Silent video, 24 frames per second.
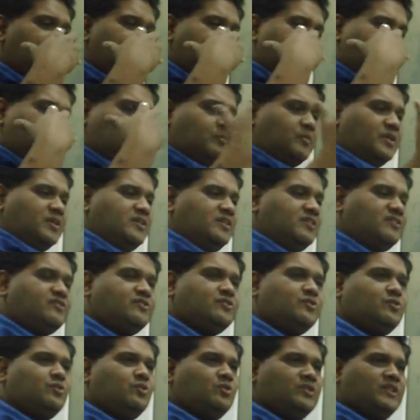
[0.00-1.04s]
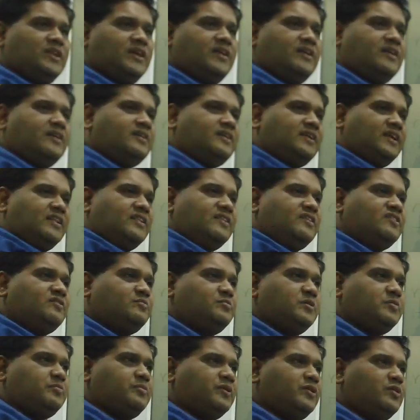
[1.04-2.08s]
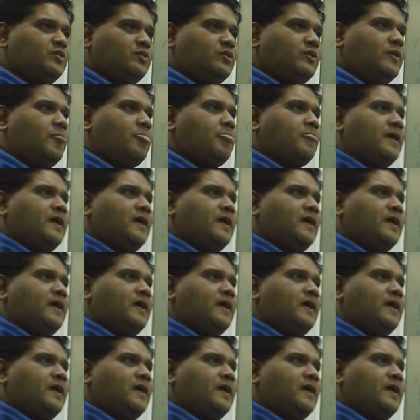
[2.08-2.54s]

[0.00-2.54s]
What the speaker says: someone needs to go there and tell these people, look,